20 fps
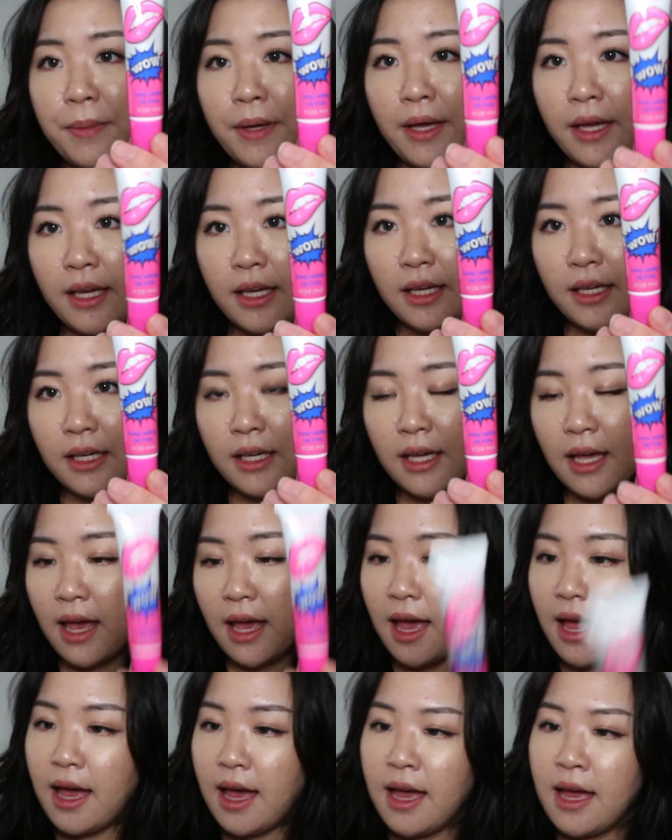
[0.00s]
Pink,
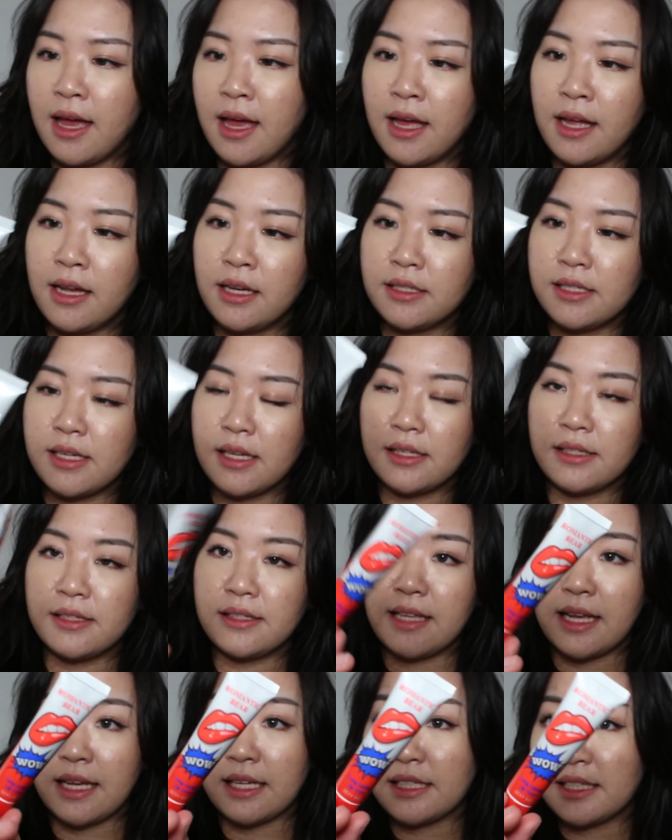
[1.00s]
and
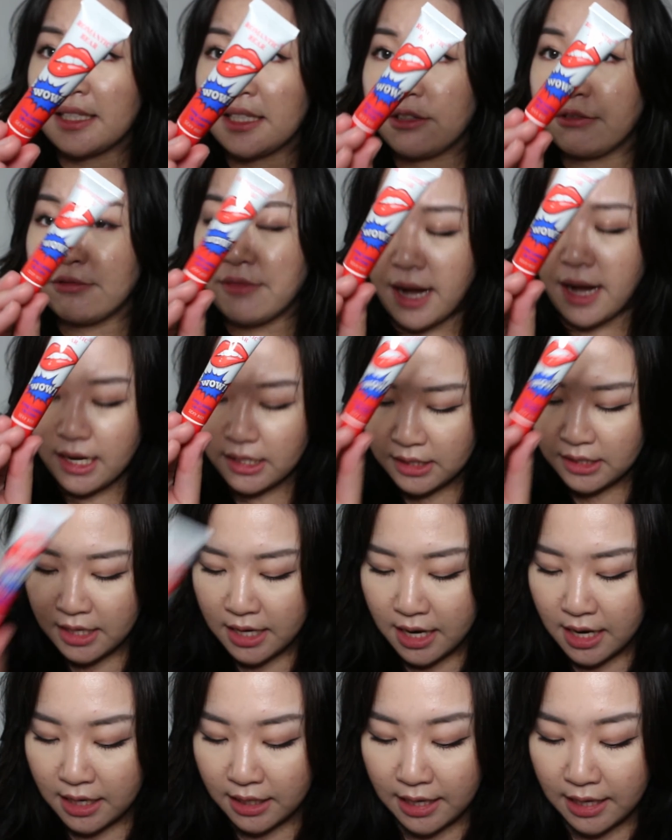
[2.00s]
Sexy Red.
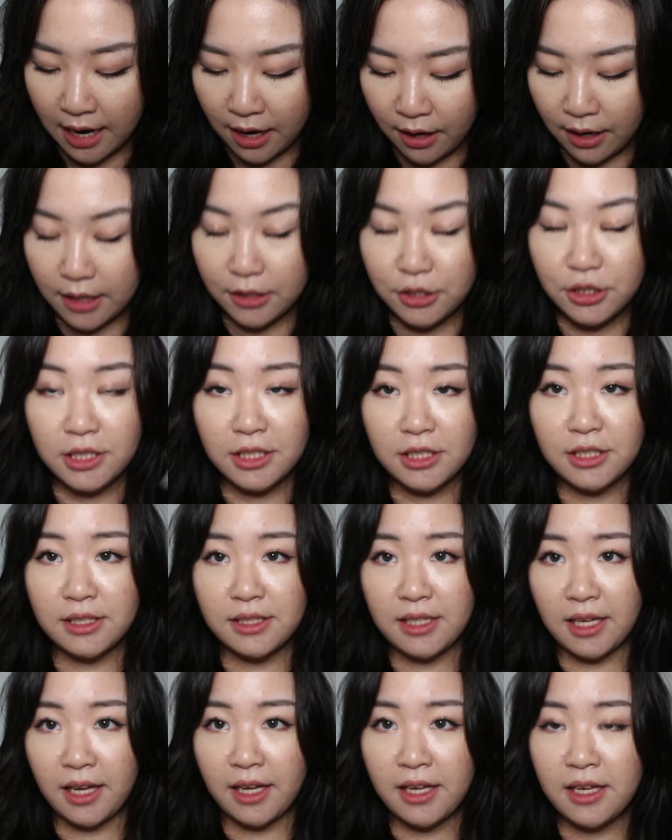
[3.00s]
Now as you can
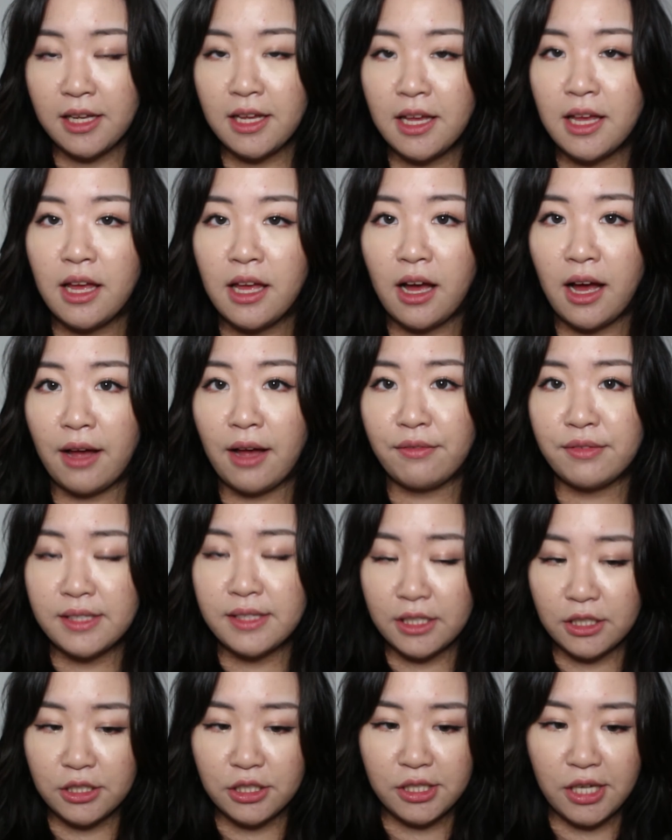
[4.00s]
see, I have
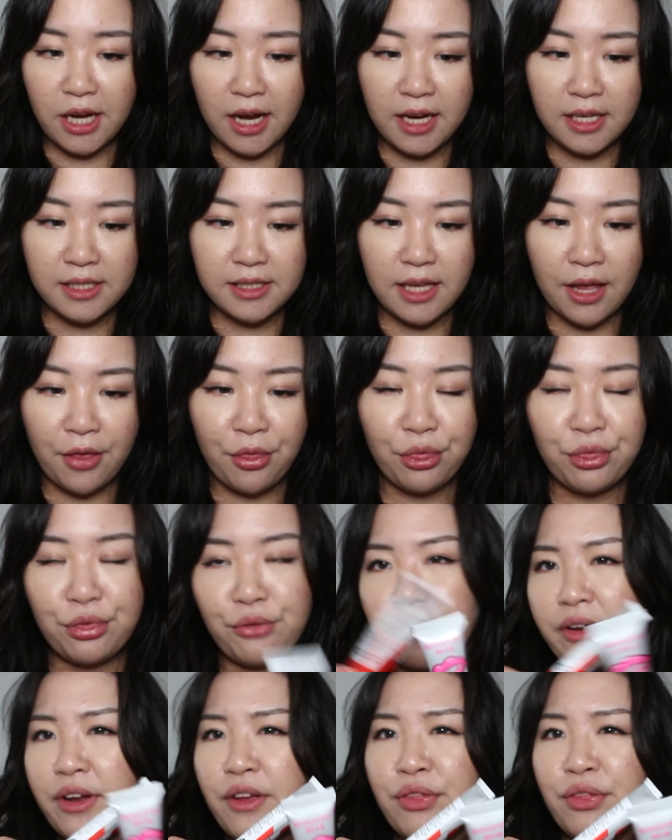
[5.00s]
six shades and
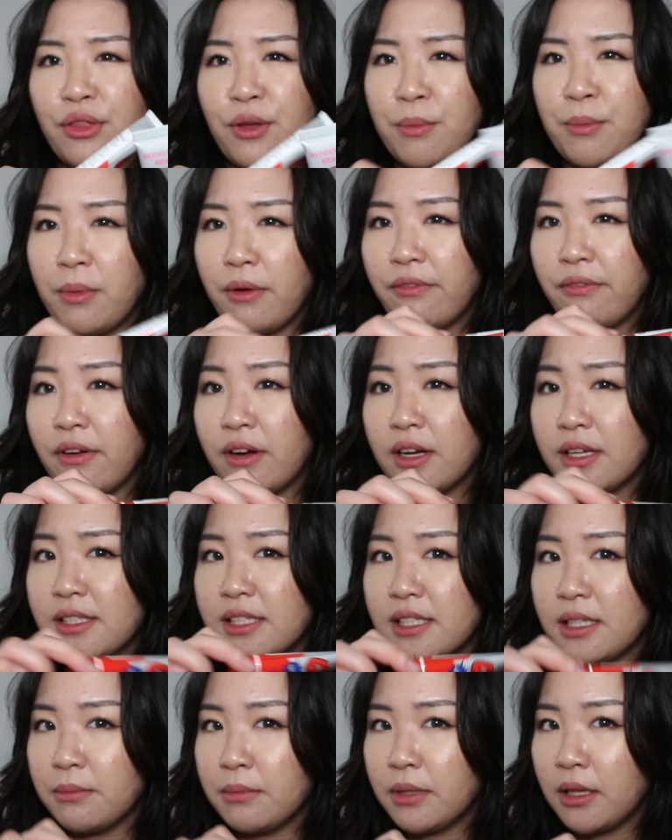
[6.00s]
three of them are very
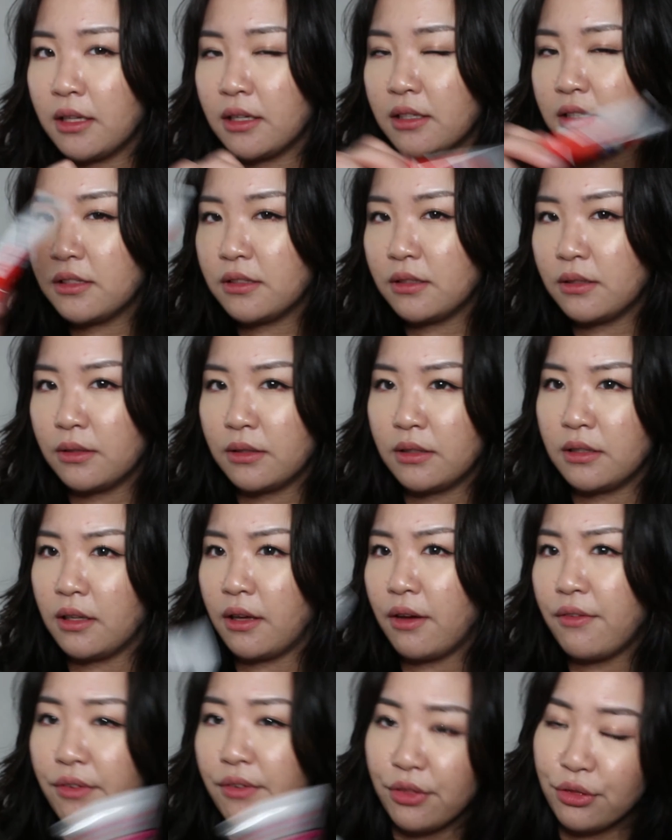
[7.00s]
similar to the
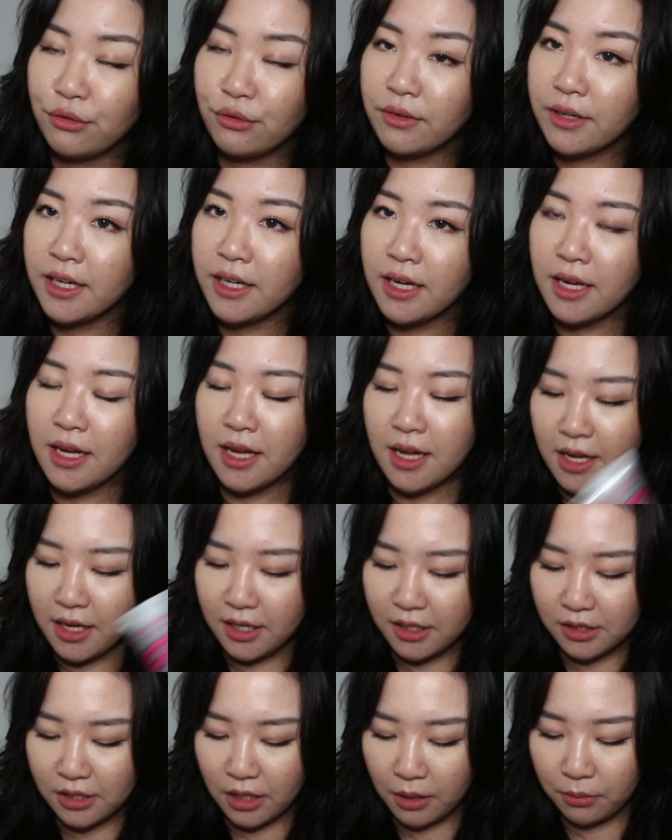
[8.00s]
other three,
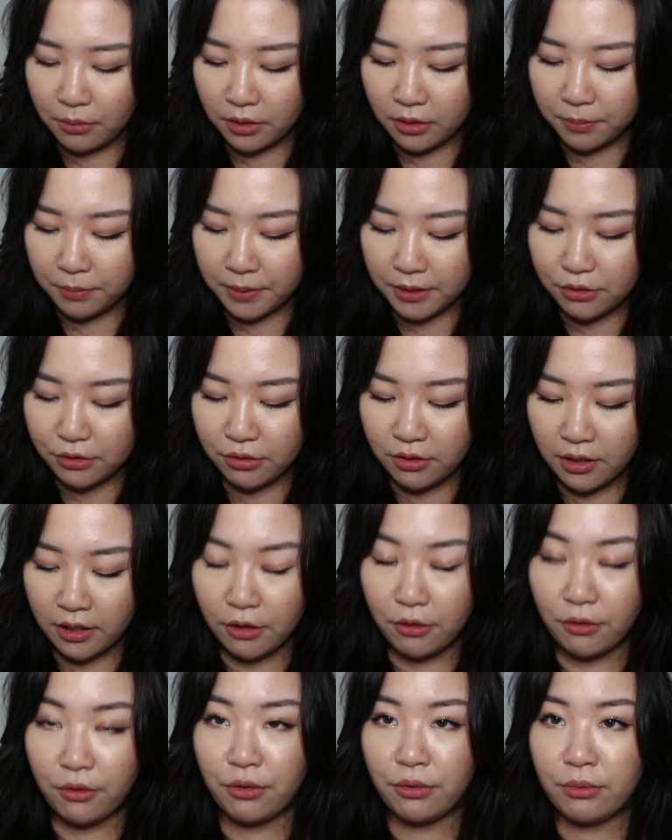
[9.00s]
so I'm going to be
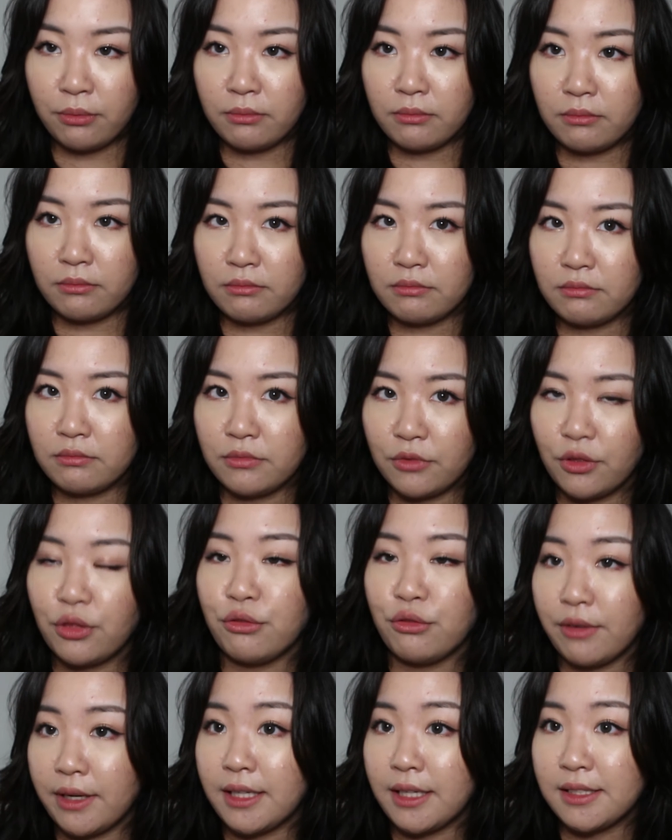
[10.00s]
trying on
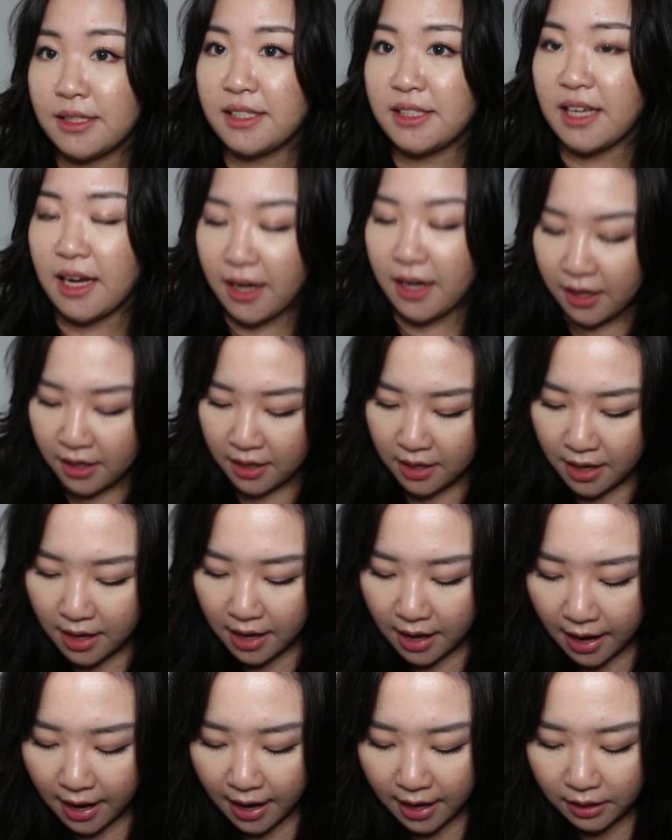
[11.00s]
three today,
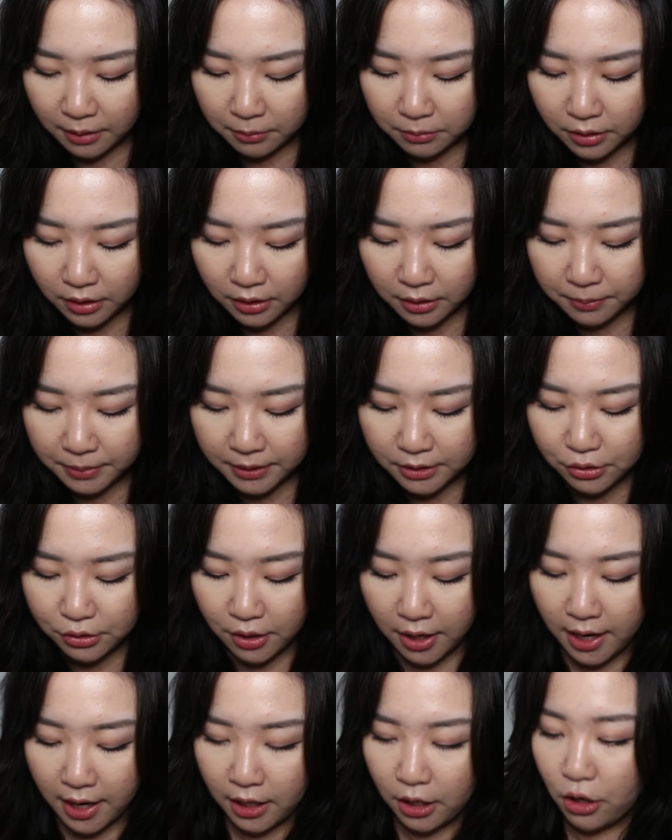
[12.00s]
and I'm going to be
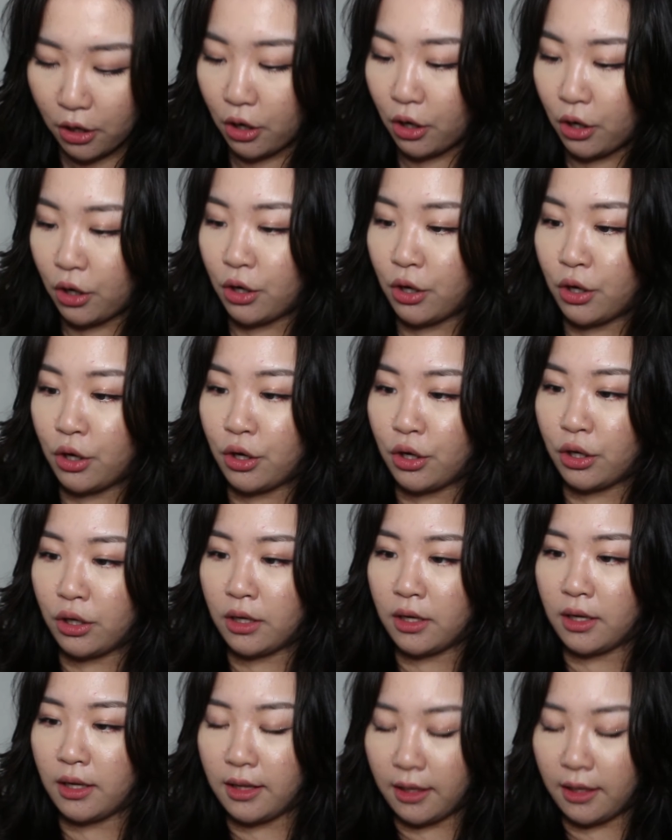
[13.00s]
trying on